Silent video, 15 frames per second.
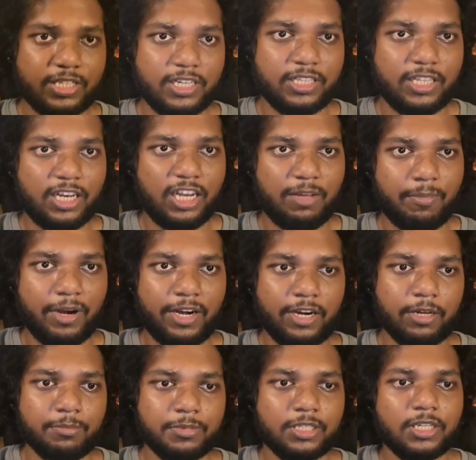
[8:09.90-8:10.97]
in the layman
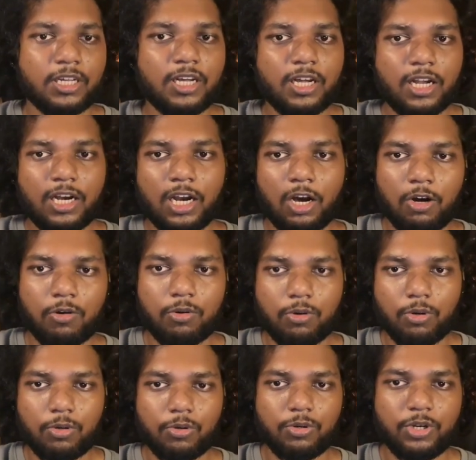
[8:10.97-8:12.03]
terms. Now go
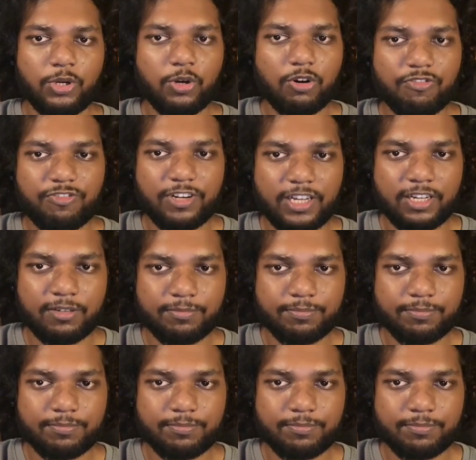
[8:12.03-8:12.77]
to new offering,